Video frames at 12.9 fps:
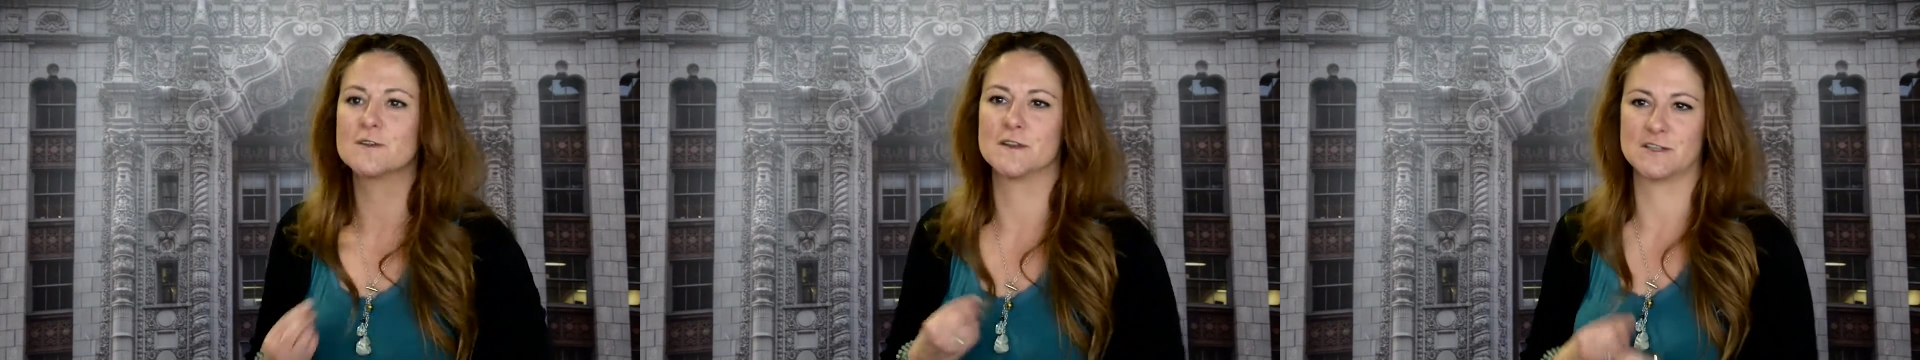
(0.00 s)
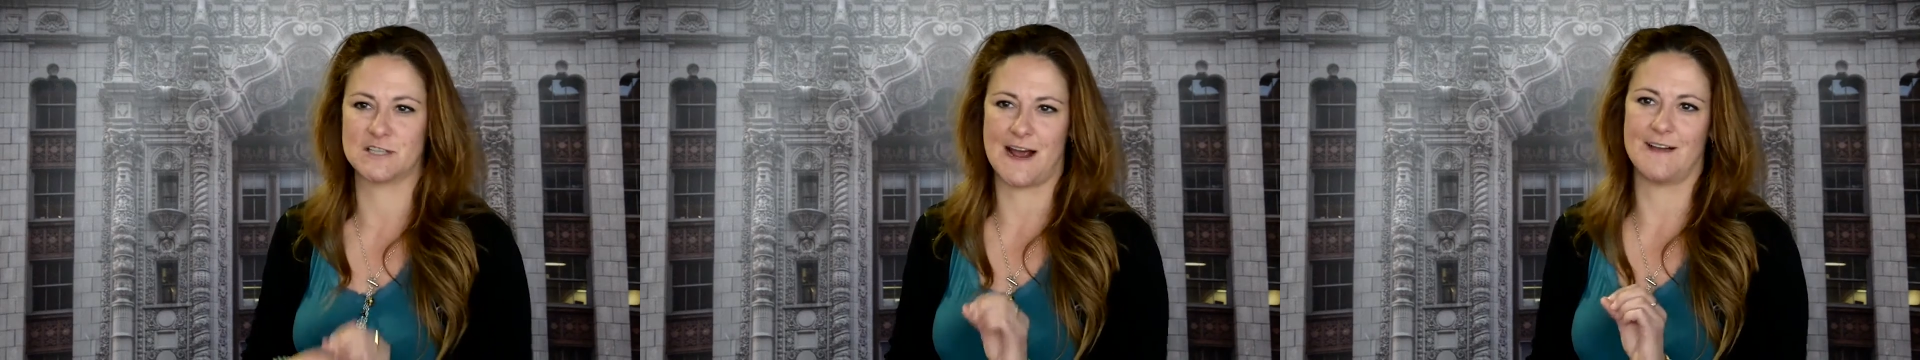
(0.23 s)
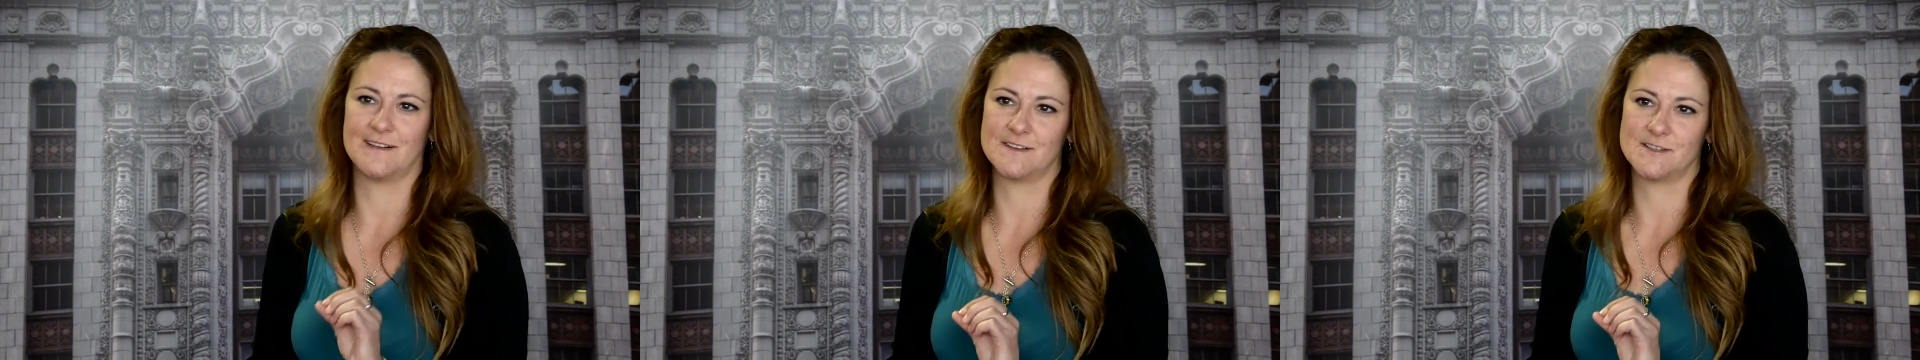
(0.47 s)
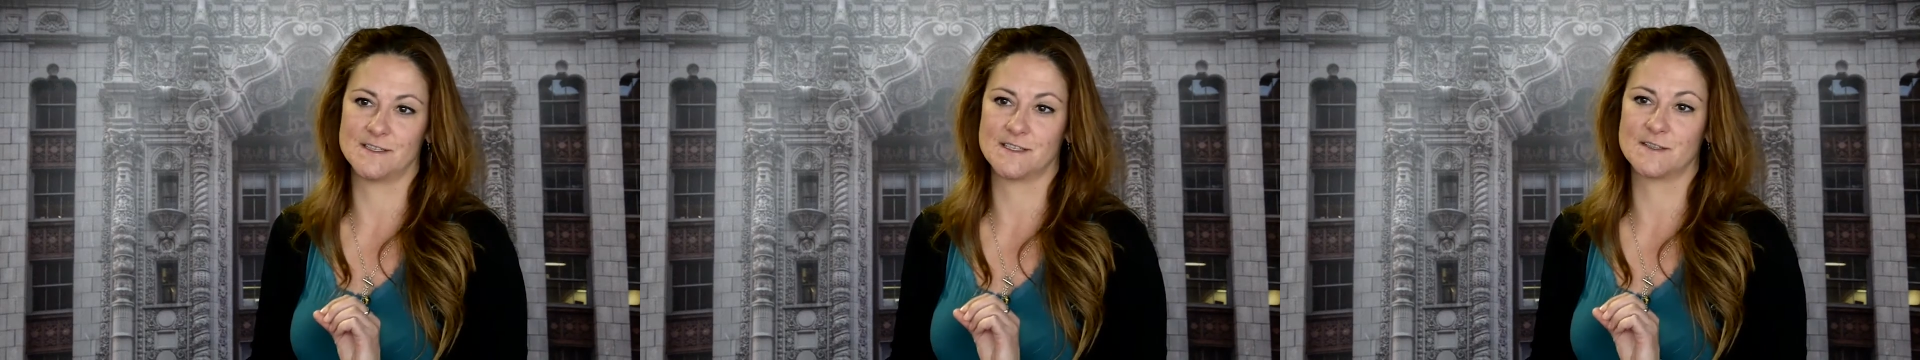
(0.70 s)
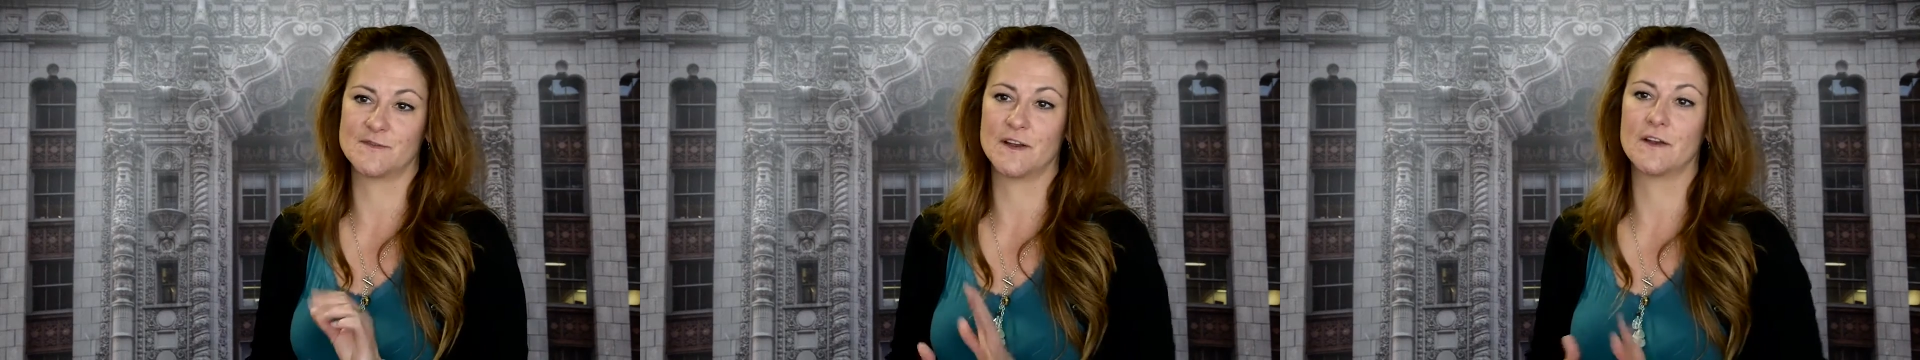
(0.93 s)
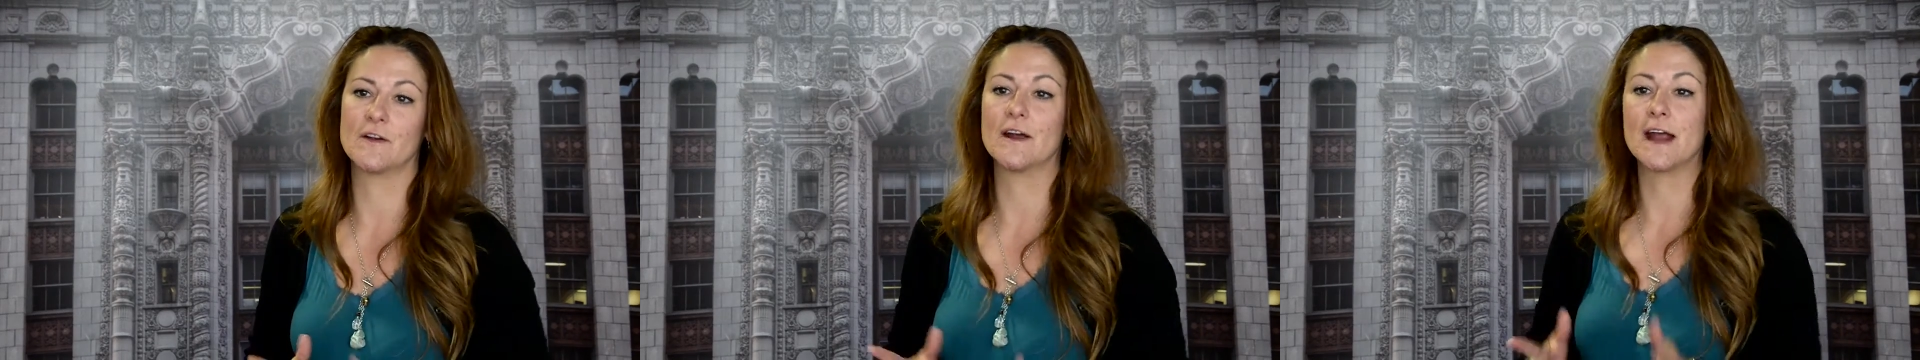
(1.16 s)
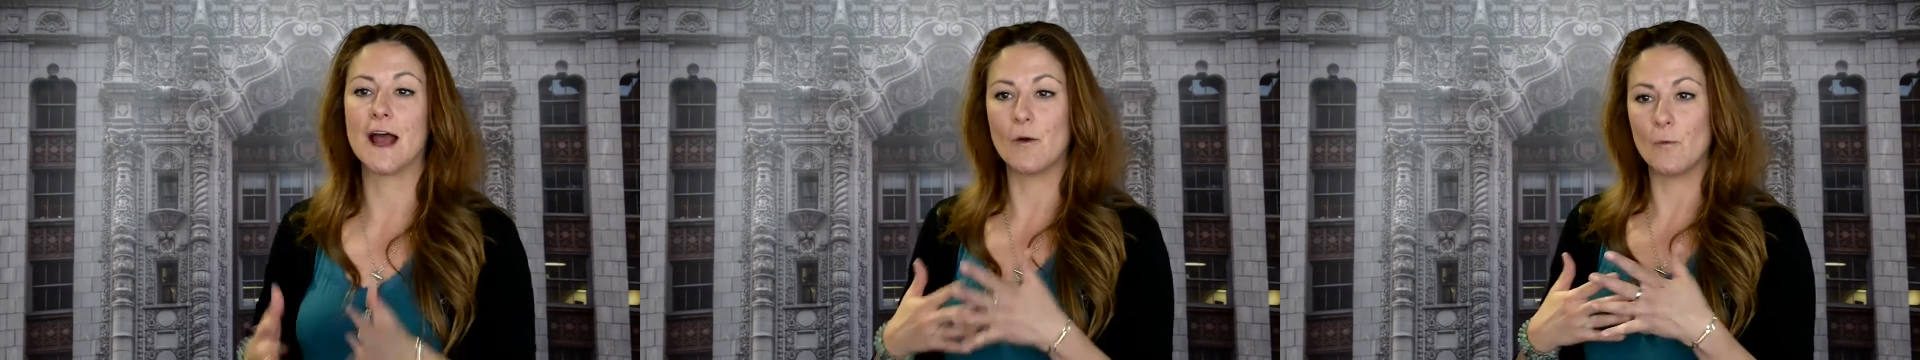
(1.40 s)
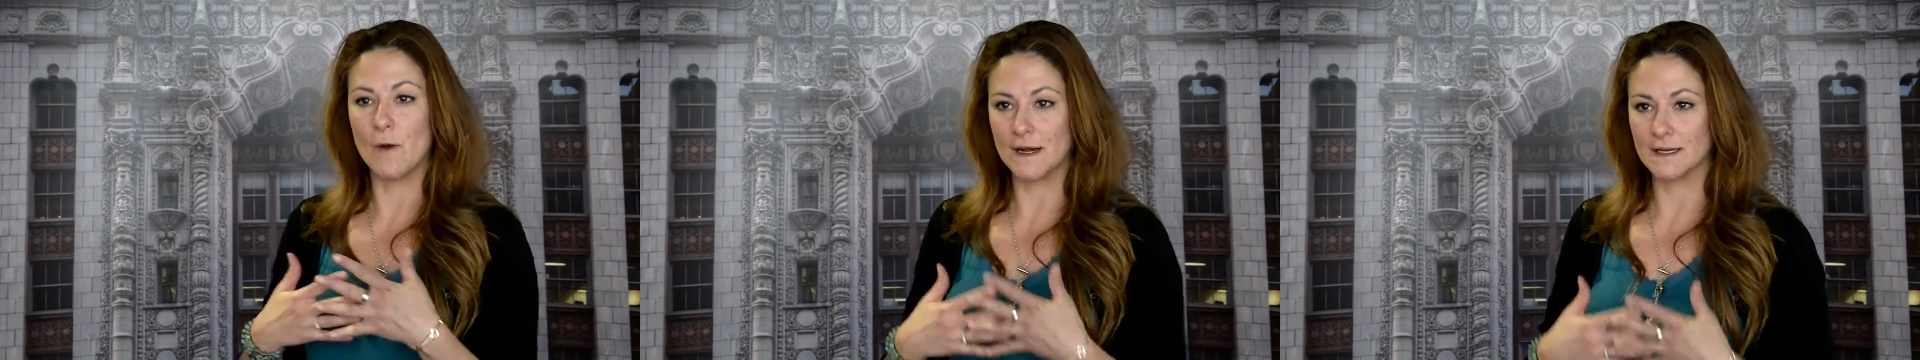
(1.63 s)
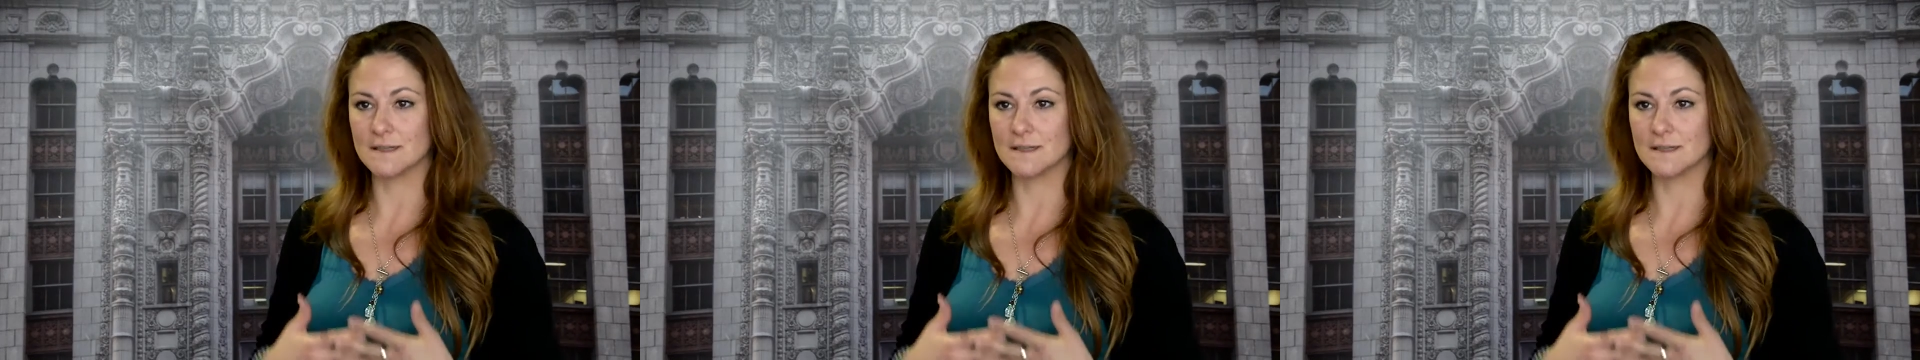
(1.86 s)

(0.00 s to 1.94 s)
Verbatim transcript: are the challenges is figuring out when